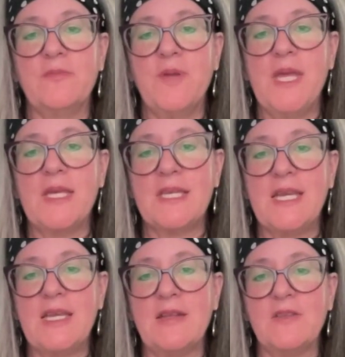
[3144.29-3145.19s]

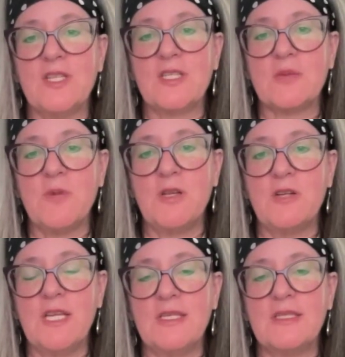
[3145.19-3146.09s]
PSE and Just
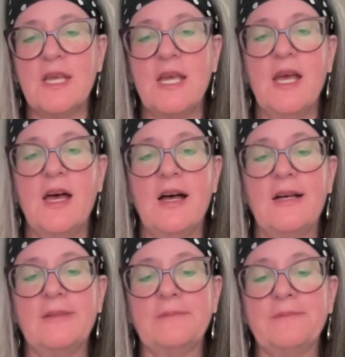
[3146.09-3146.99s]
Communities
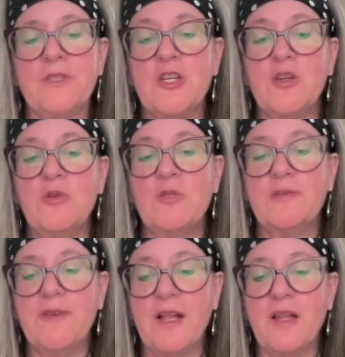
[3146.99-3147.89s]
um, to
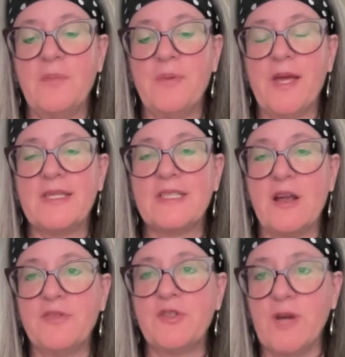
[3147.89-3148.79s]
develop a
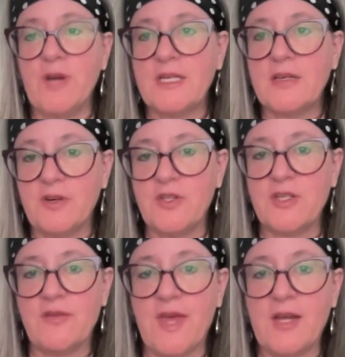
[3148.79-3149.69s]
self-directed
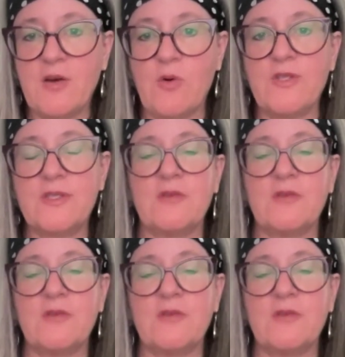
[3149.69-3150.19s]
version of that course.